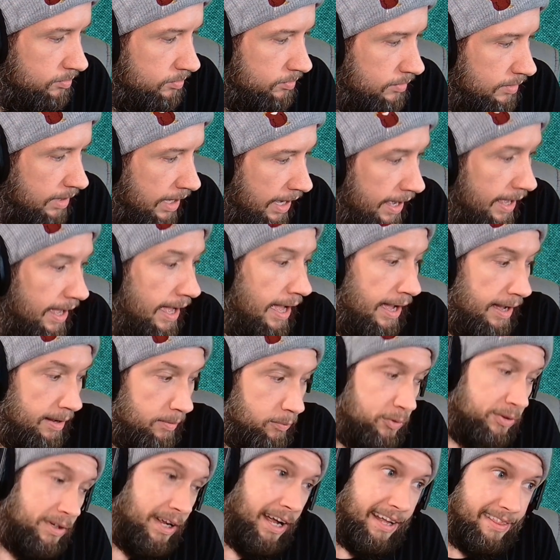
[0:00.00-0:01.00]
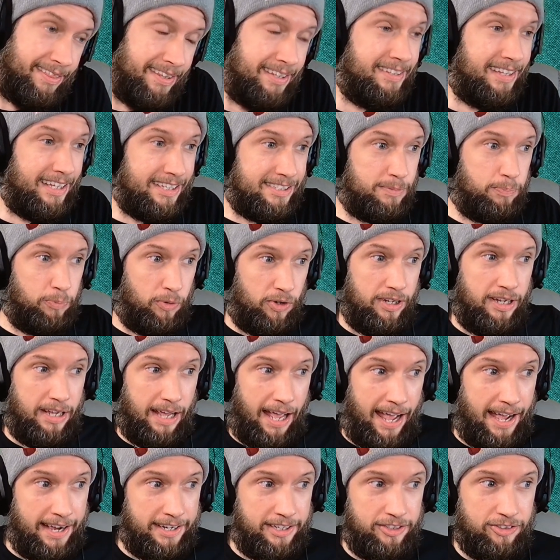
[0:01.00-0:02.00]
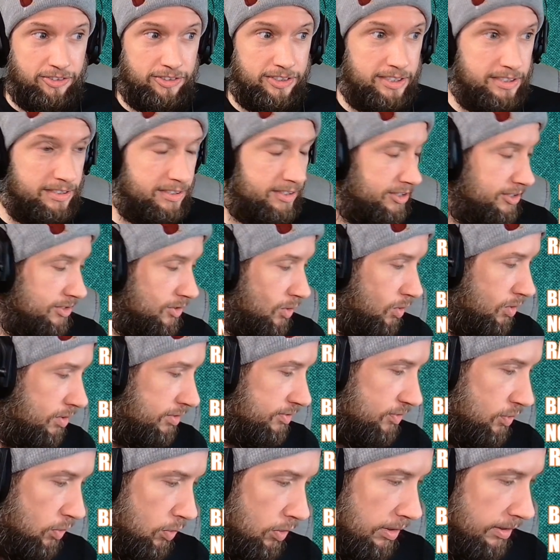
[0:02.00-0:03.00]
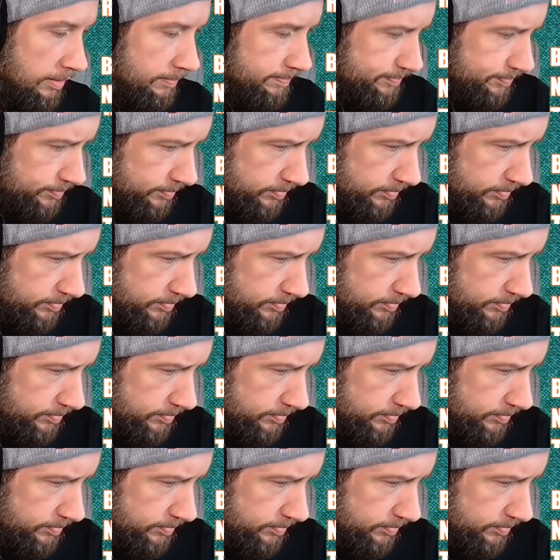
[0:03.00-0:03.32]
I think that's pretty accurate score for it.